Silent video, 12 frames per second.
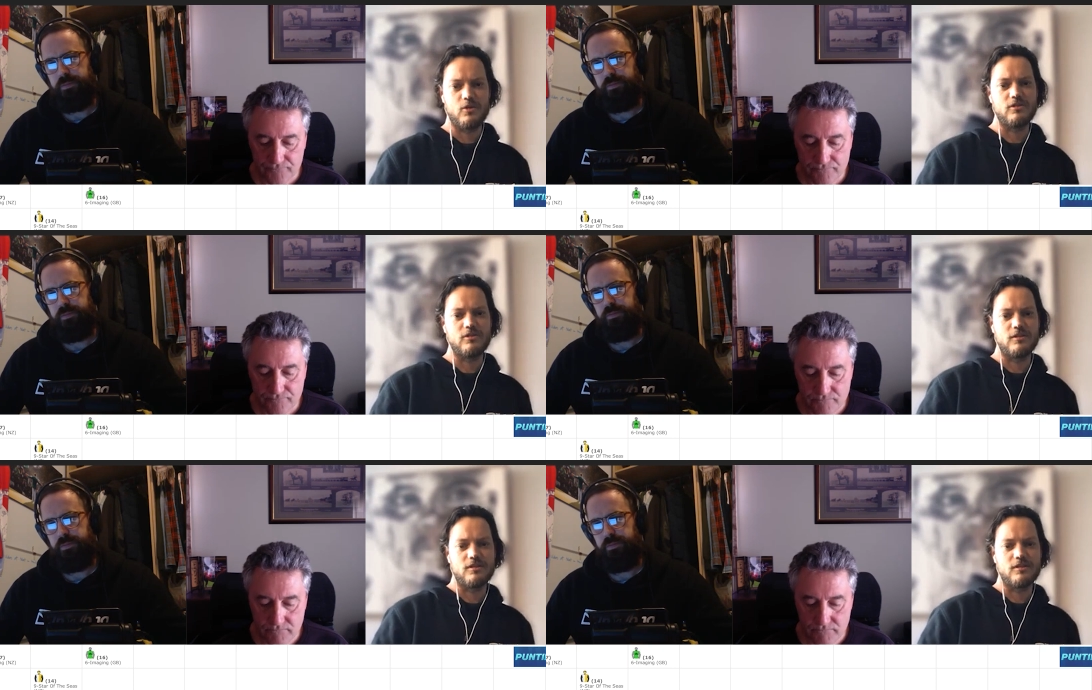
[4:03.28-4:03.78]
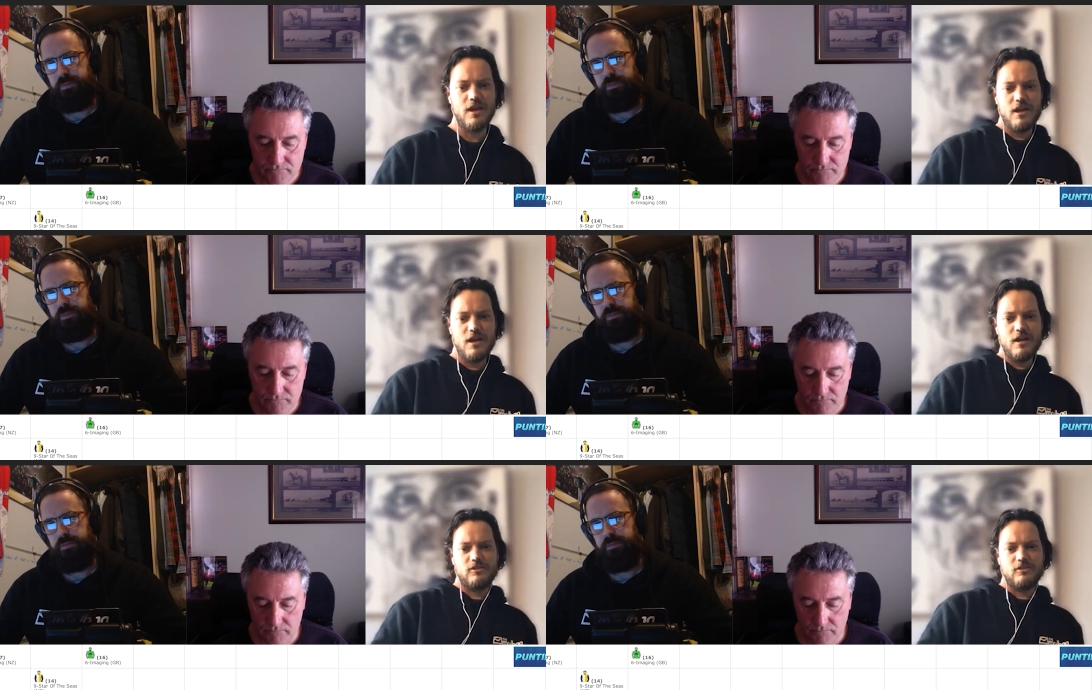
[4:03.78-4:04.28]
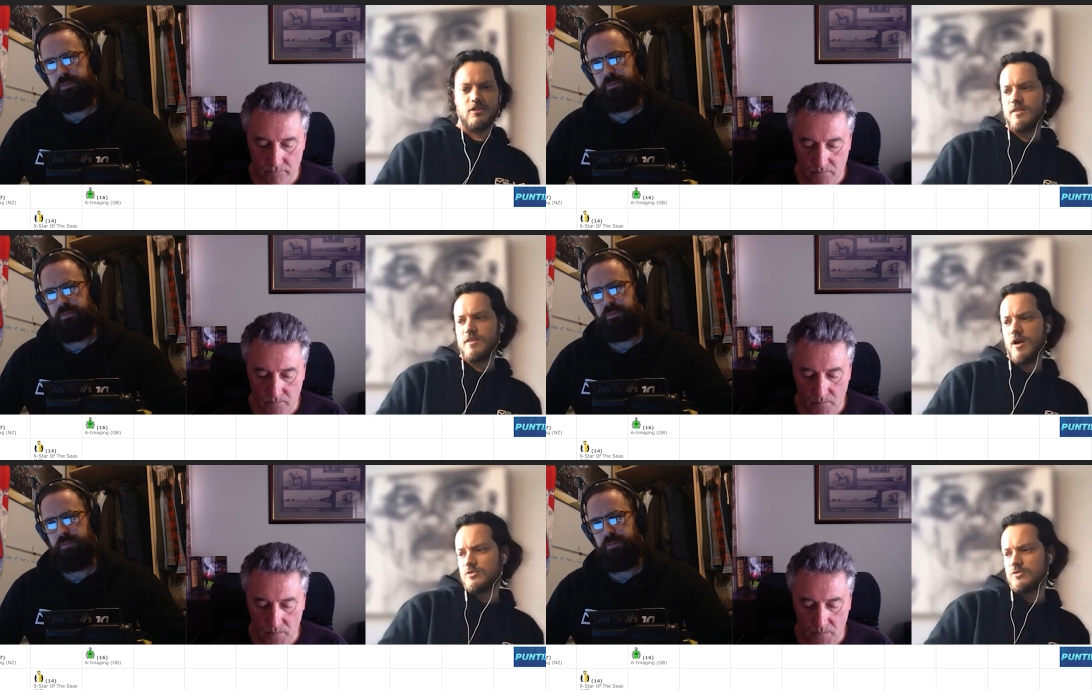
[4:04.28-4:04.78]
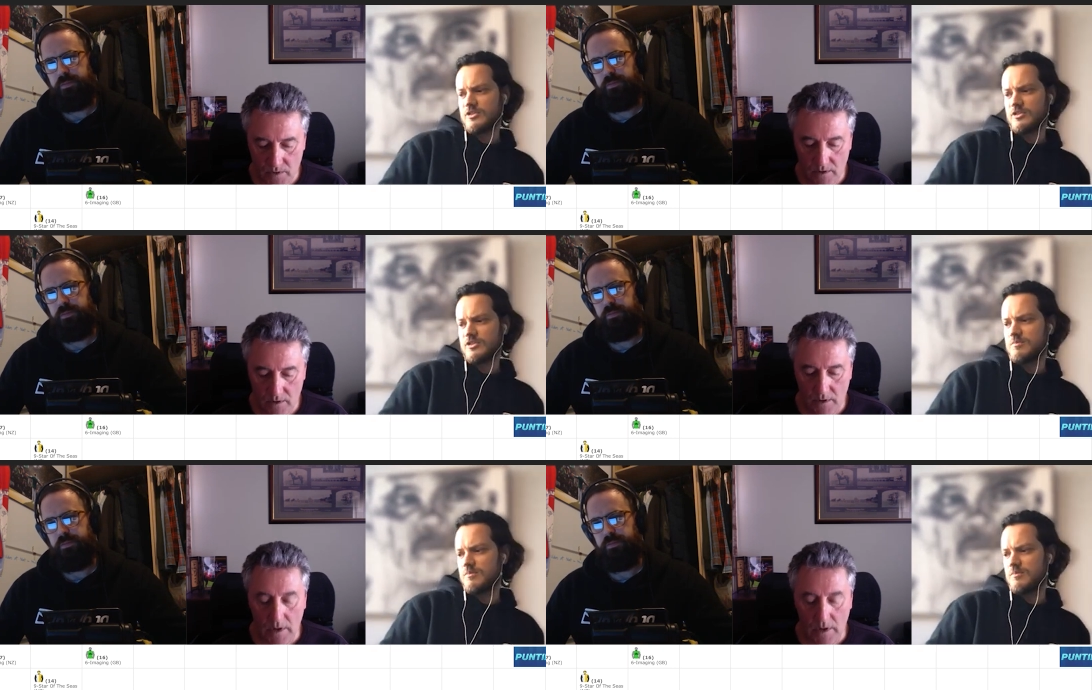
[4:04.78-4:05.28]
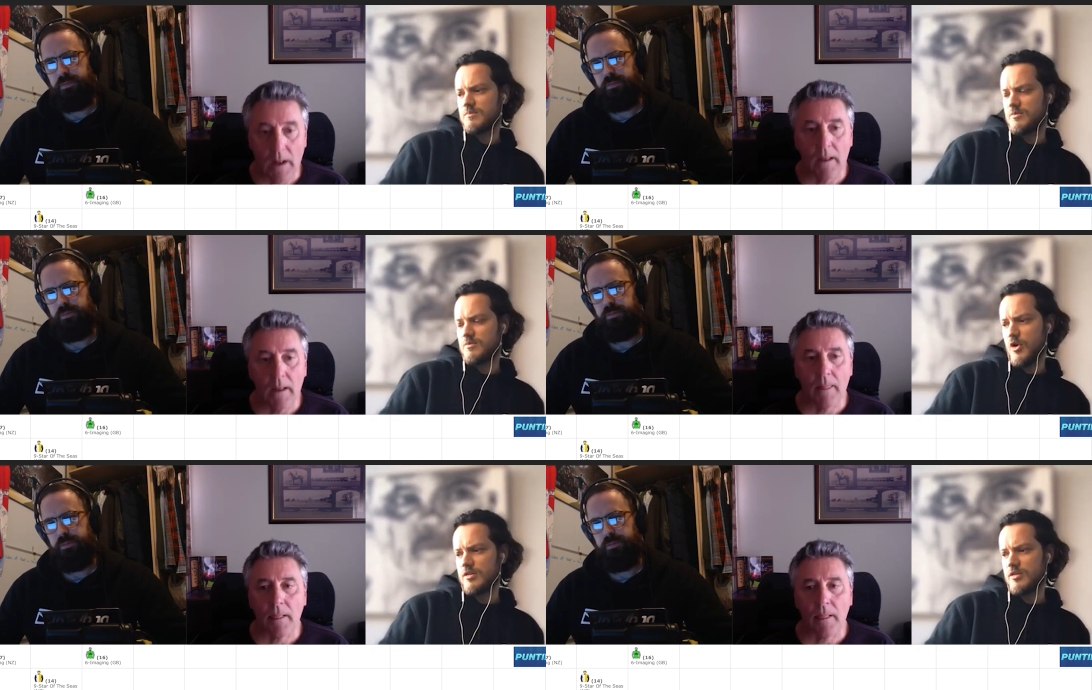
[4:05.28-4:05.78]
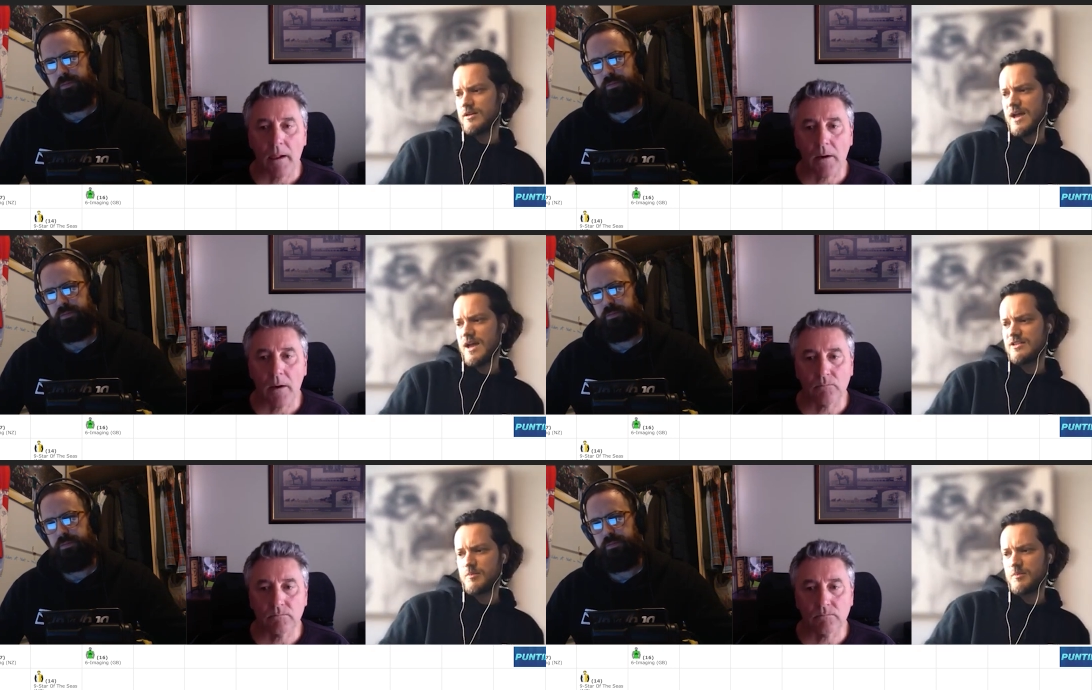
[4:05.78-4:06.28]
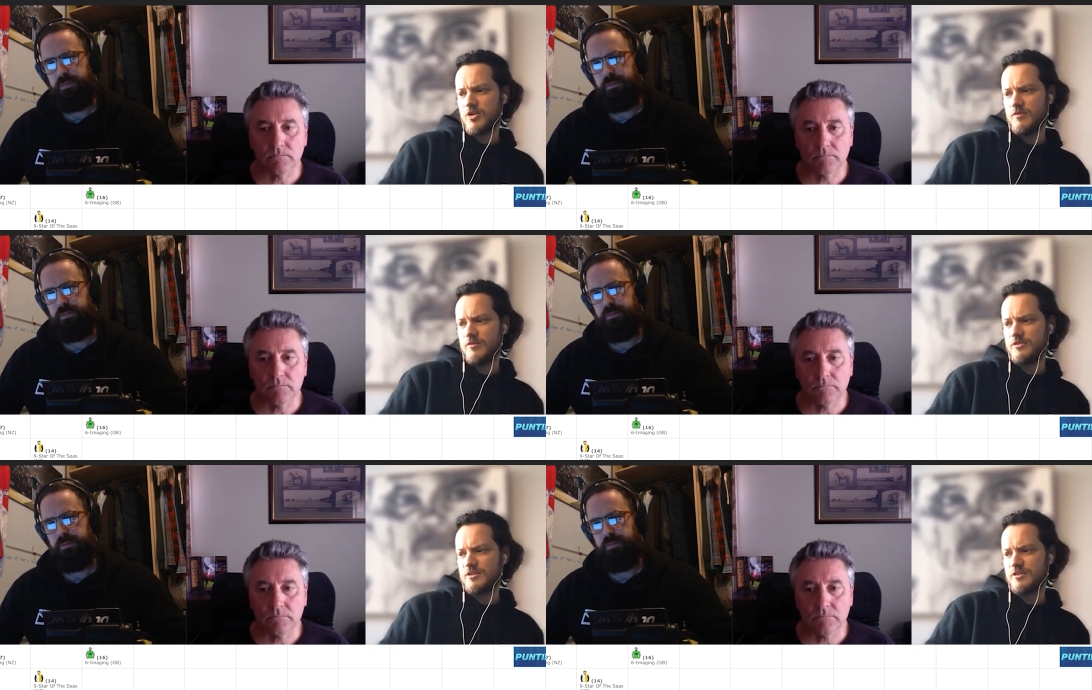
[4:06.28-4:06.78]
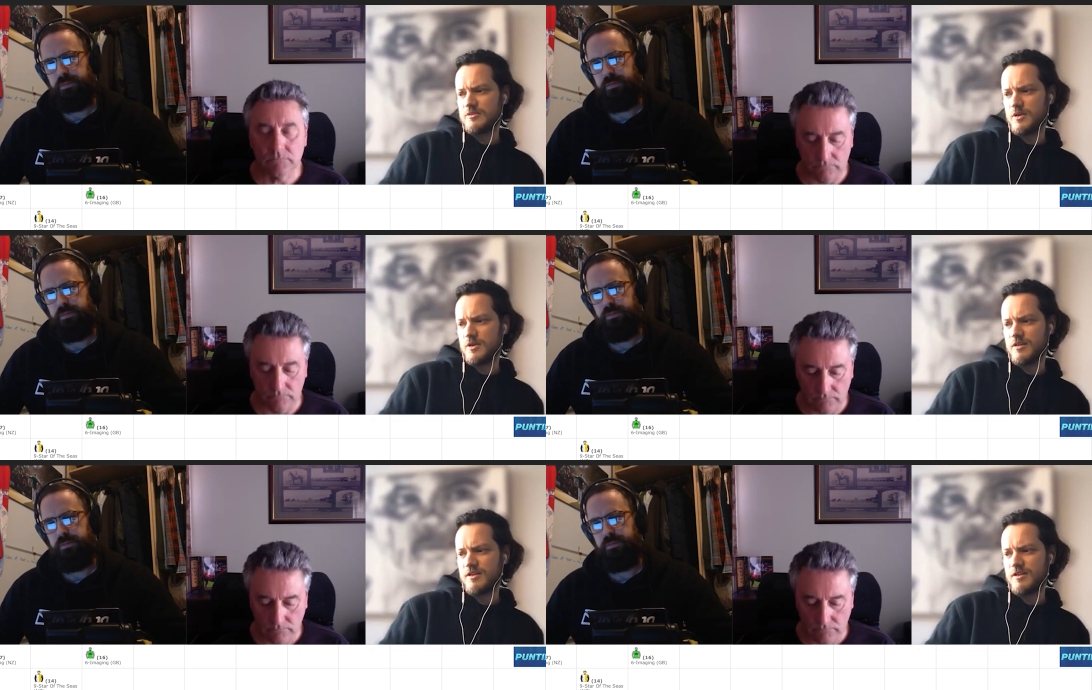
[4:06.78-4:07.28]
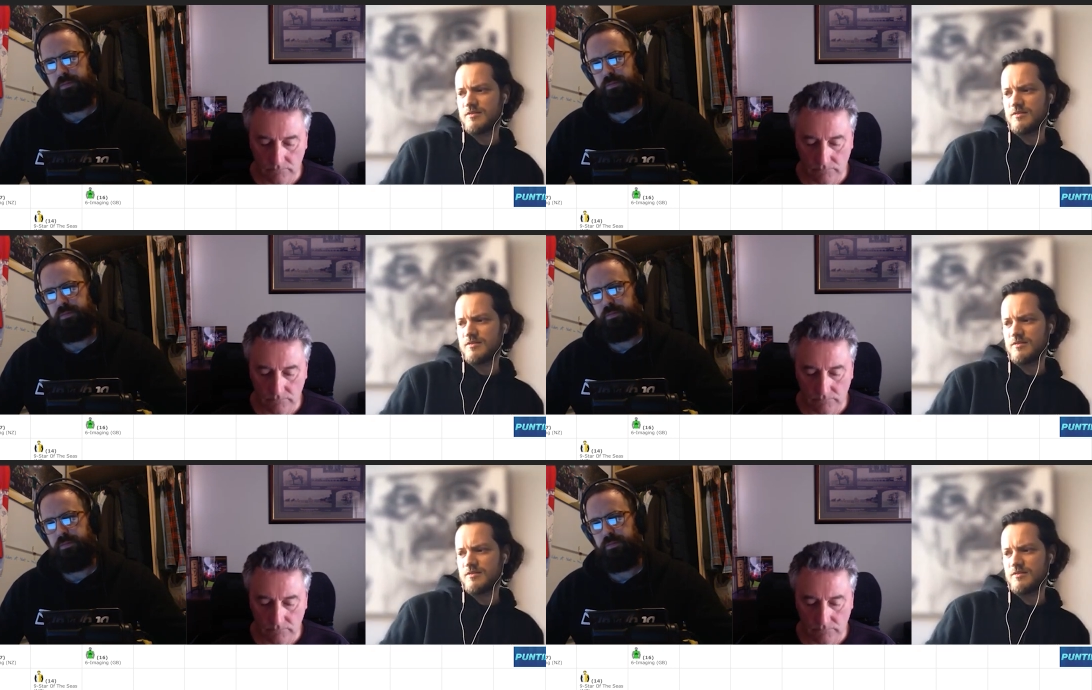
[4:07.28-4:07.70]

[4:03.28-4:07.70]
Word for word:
Speaker 1: suited, then certainly that will just further add to my confidence. But I think the